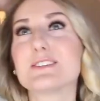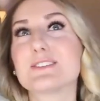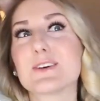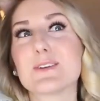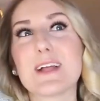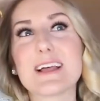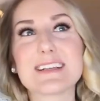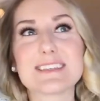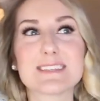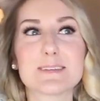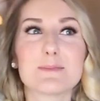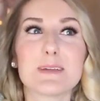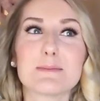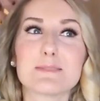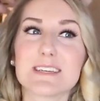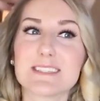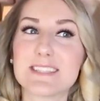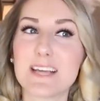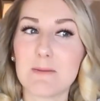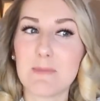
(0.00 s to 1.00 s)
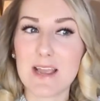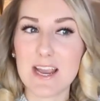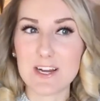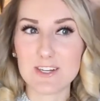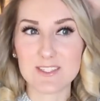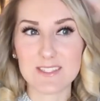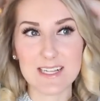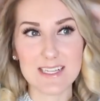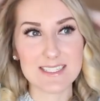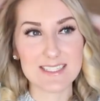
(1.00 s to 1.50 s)
So like sometimes I'll tell my
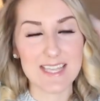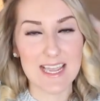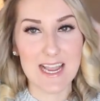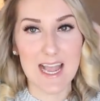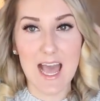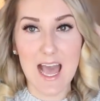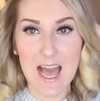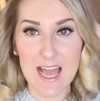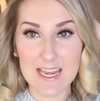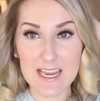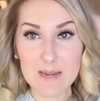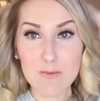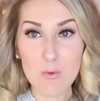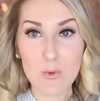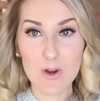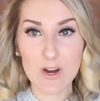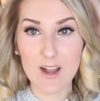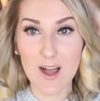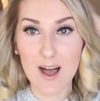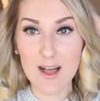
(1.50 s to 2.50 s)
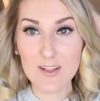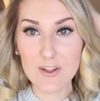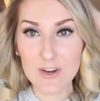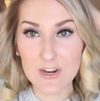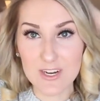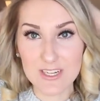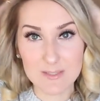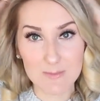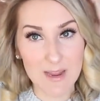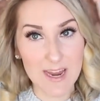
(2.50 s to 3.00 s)
hairstylist like, I need more
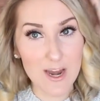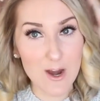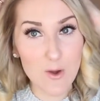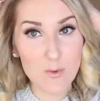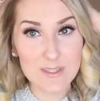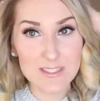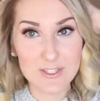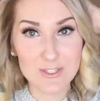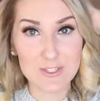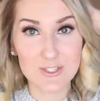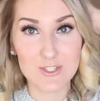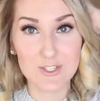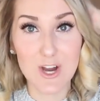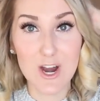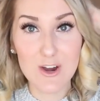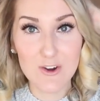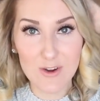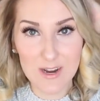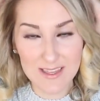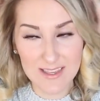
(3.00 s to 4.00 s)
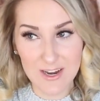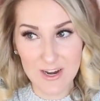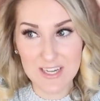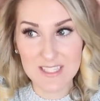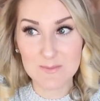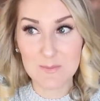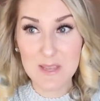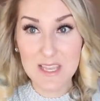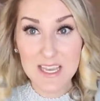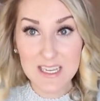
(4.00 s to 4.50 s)
color because my hair always looks dark right there.
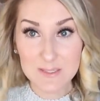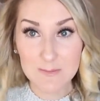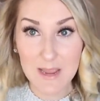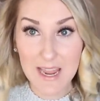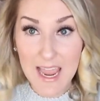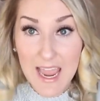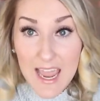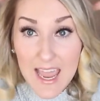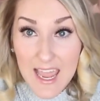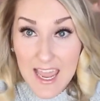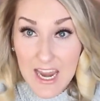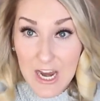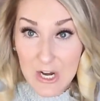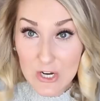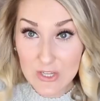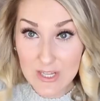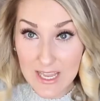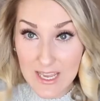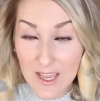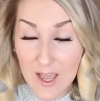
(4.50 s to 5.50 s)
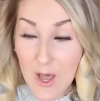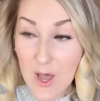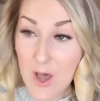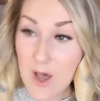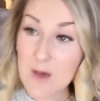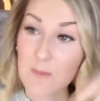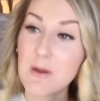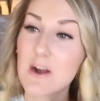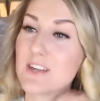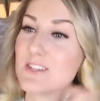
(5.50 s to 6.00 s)
It's because my hair like
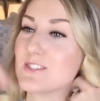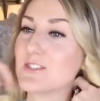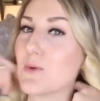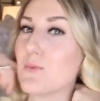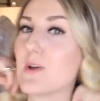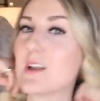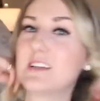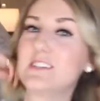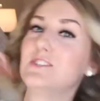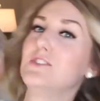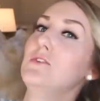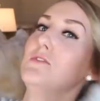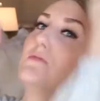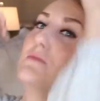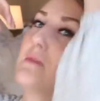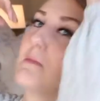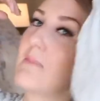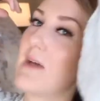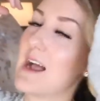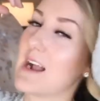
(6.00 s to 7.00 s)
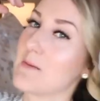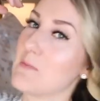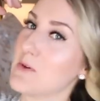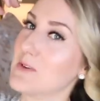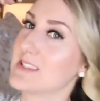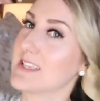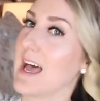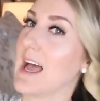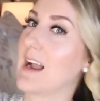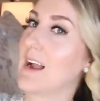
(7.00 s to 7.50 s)
part, so when I show it from the back, I'm
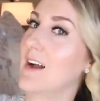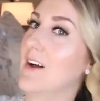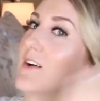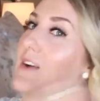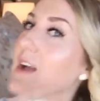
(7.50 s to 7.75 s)
always like,